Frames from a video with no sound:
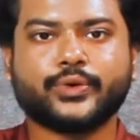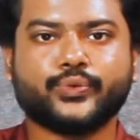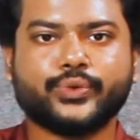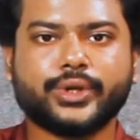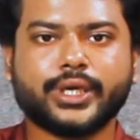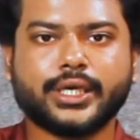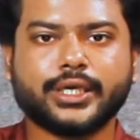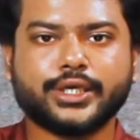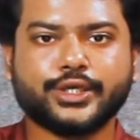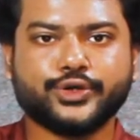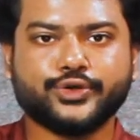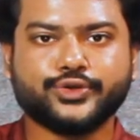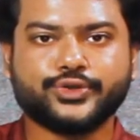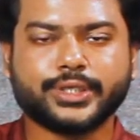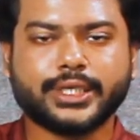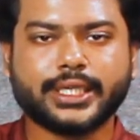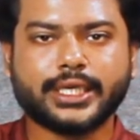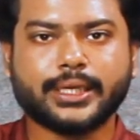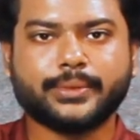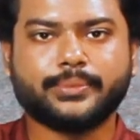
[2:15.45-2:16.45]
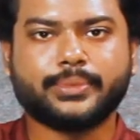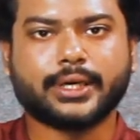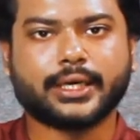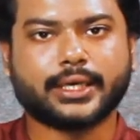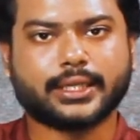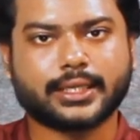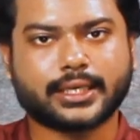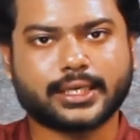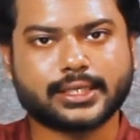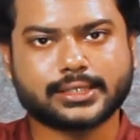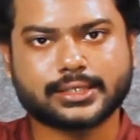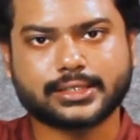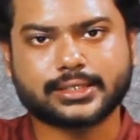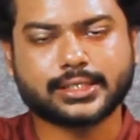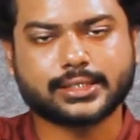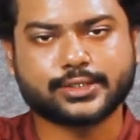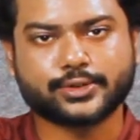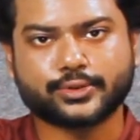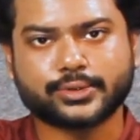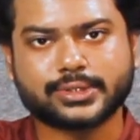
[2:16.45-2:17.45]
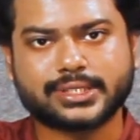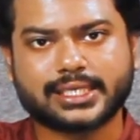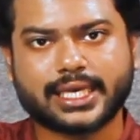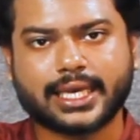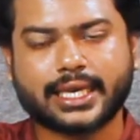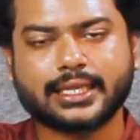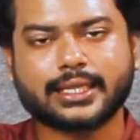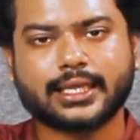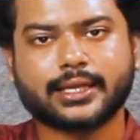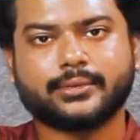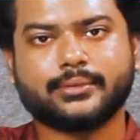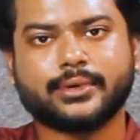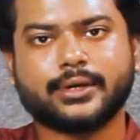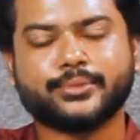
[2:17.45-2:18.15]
we usually, there's this old saying that